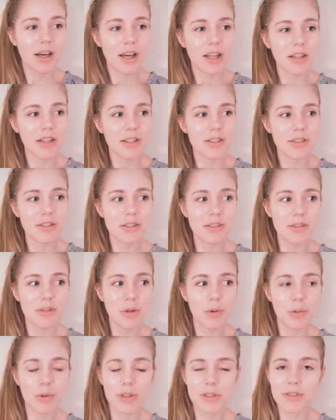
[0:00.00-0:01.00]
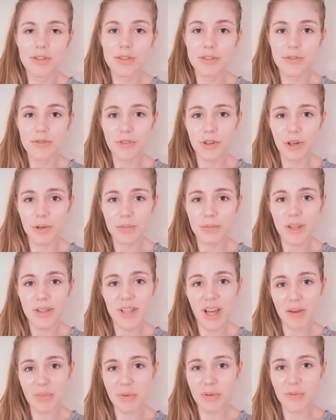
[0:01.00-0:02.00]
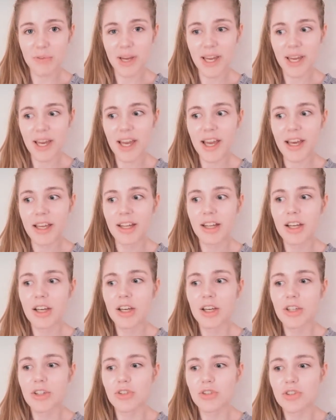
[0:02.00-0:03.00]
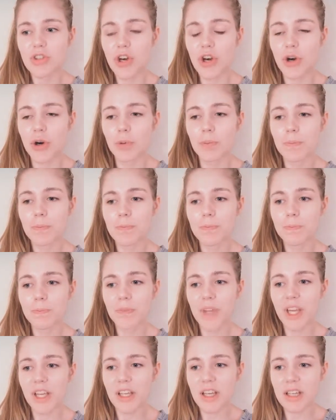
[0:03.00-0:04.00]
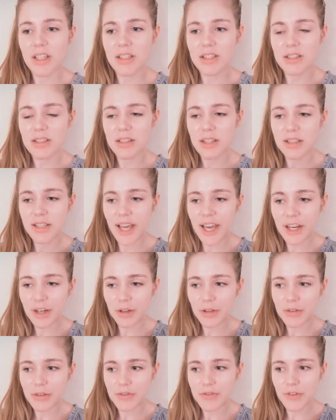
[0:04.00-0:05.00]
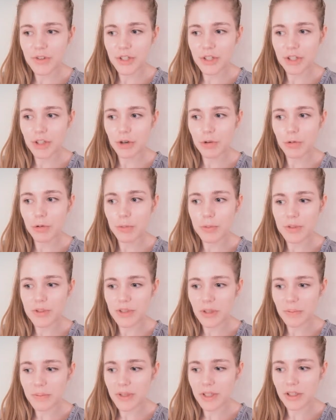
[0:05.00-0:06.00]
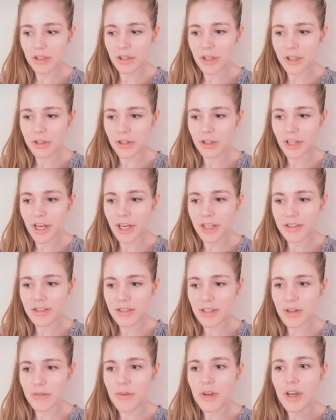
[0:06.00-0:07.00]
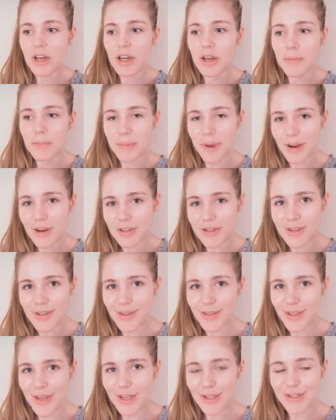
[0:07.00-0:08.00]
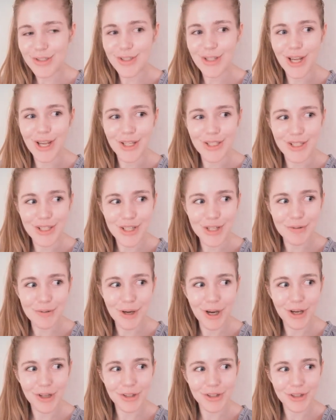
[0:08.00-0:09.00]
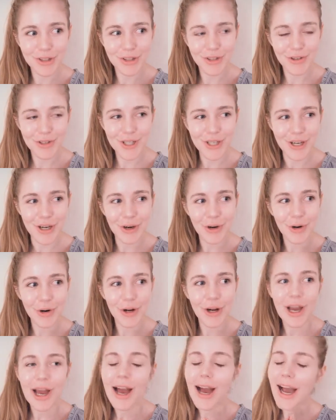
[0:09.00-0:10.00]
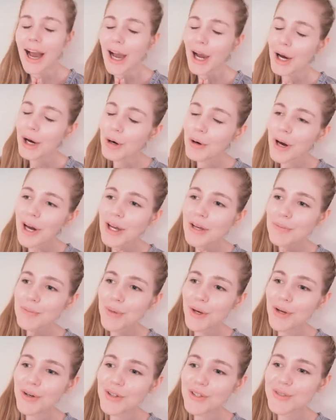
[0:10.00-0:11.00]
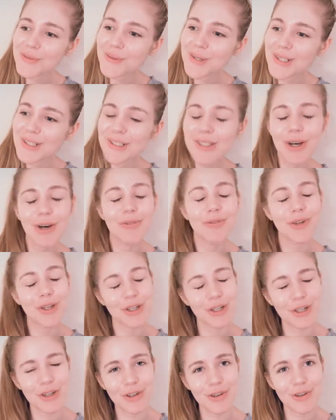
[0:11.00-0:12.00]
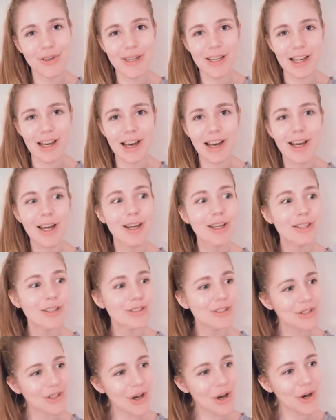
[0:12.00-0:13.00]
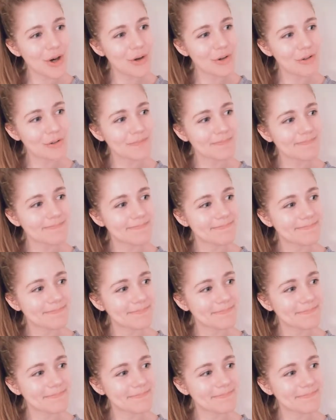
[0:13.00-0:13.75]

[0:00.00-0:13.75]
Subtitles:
at least the ones from the top of my head. So, I guess the title of this video will be something along the lines of embarrassing things that I did while in Korea, or how I embarrassed myself in Korea. So,